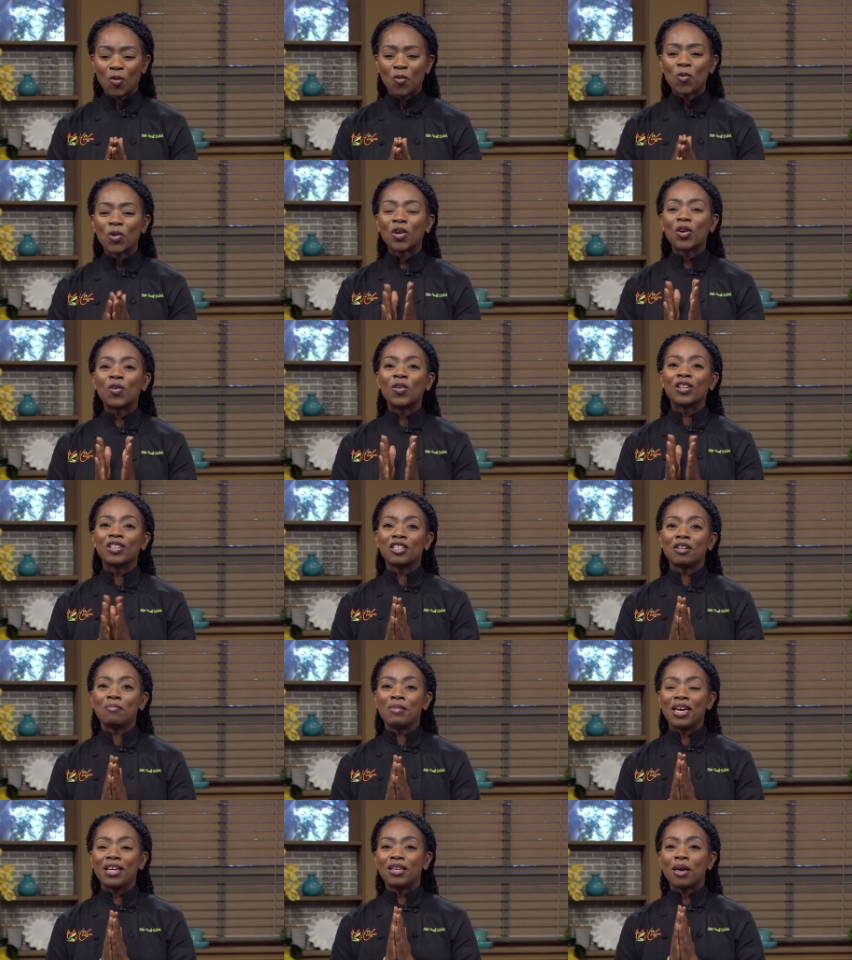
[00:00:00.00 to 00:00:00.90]
We're going to
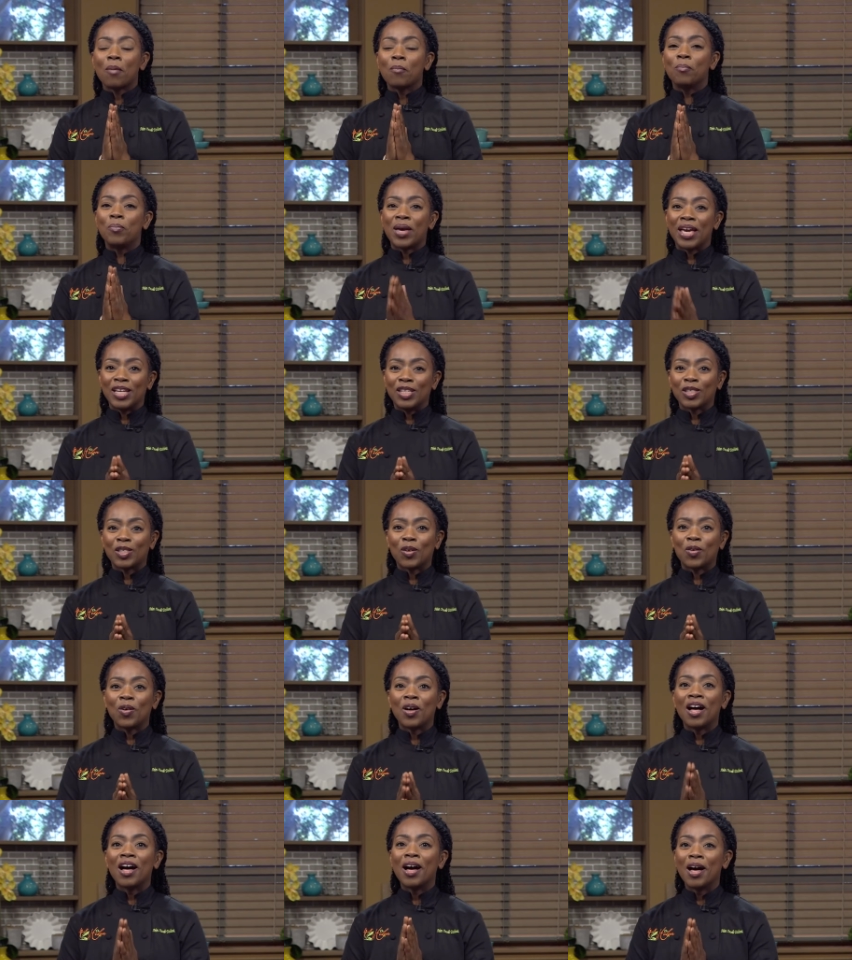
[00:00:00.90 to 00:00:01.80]
make
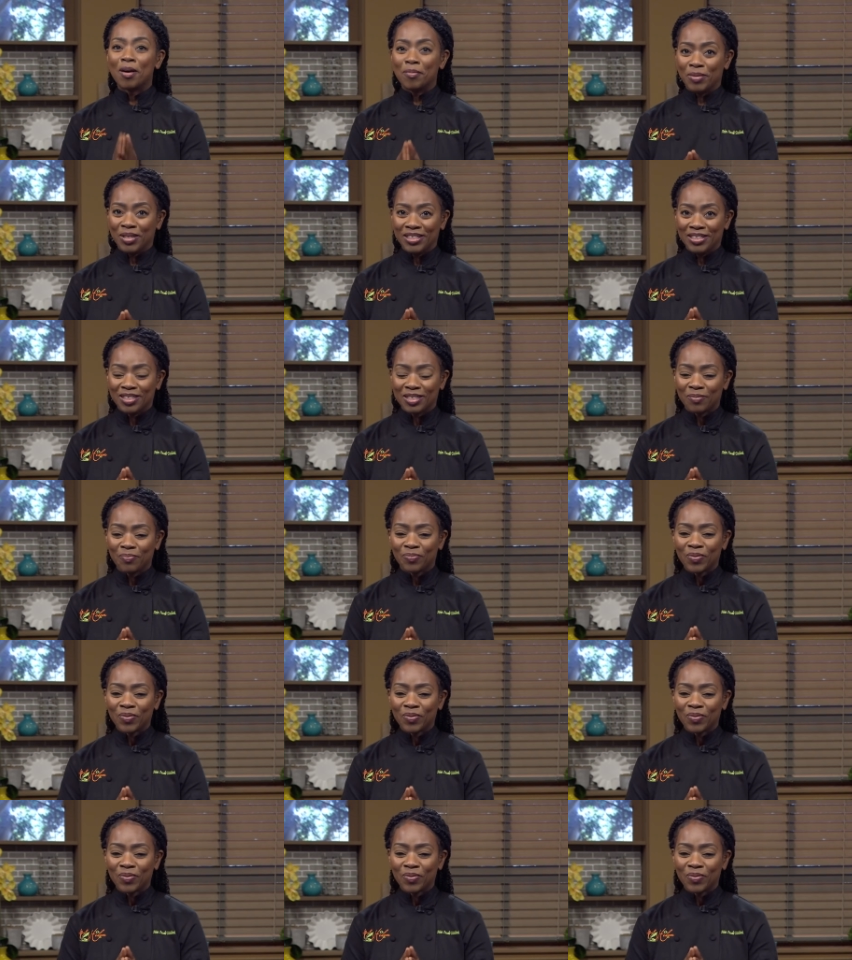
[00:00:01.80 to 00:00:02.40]
basil hummus.